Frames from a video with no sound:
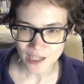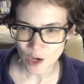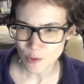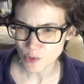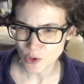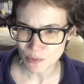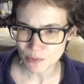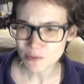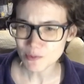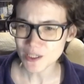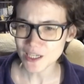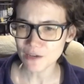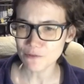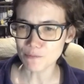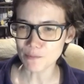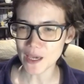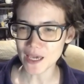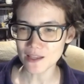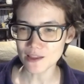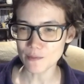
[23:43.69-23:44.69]
I'll probably have
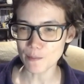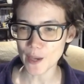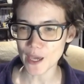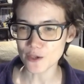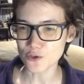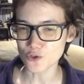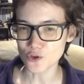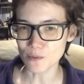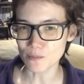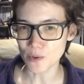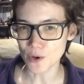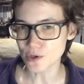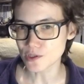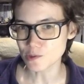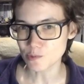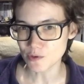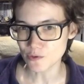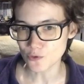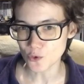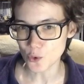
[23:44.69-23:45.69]
made the Patreon post
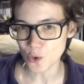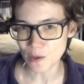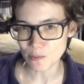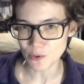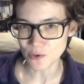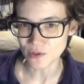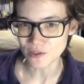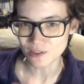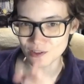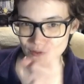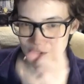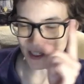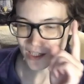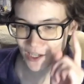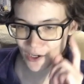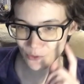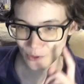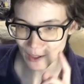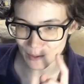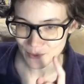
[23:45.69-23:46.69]
before I put this
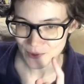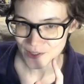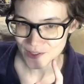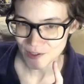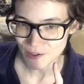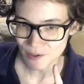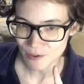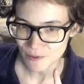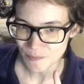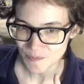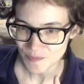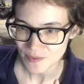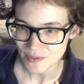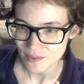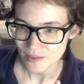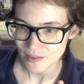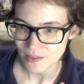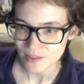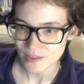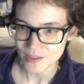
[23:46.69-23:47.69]
video up, so
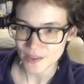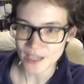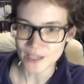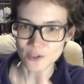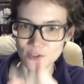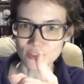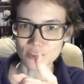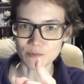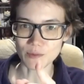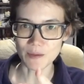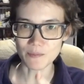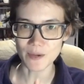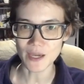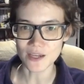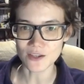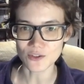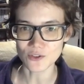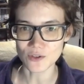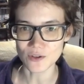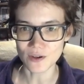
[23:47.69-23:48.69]
thank you to my
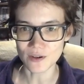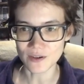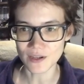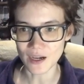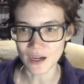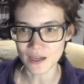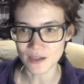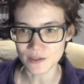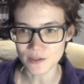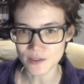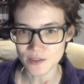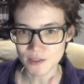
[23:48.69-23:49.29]
Patreon guys.